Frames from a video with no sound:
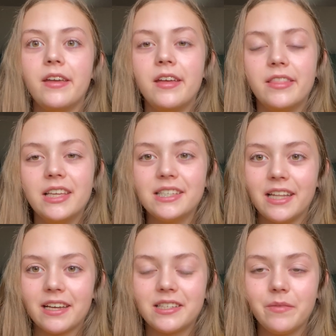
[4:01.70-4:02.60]
This
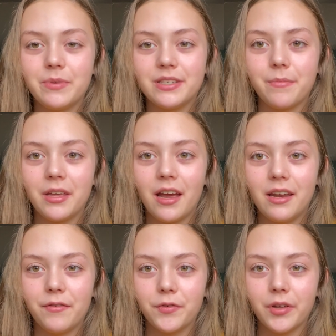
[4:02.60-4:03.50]
next tip is something I
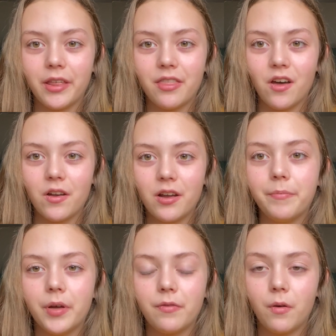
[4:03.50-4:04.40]
never really thought
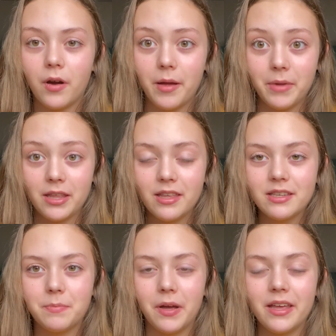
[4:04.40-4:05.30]
of before I made
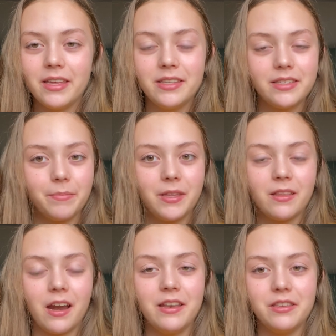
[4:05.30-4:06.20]
this, but it is something
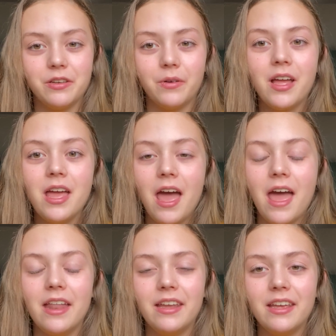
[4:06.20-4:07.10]
that I do,
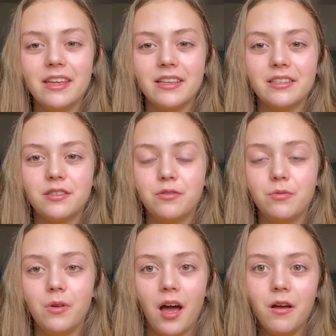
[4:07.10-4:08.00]
and it is
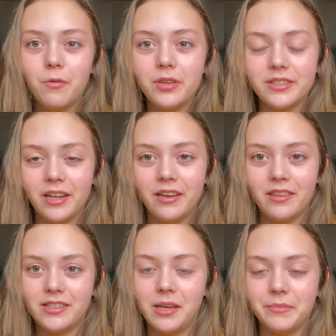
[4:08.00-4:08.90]
to not always study in
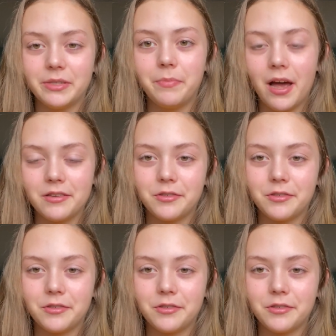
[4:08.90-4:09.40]
the same spot.